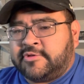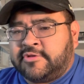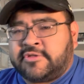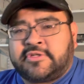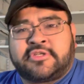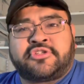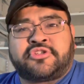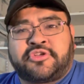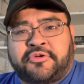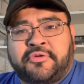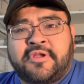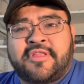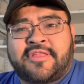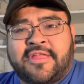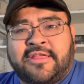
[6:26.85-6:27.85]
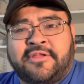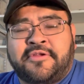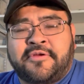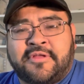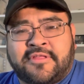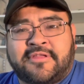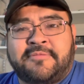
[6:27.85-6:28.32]
just assurance that you
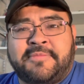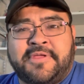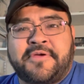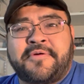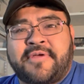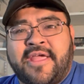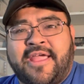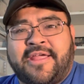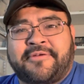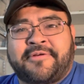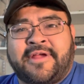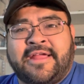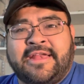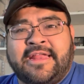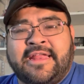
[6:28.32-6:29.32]
know it's going to be okay, right?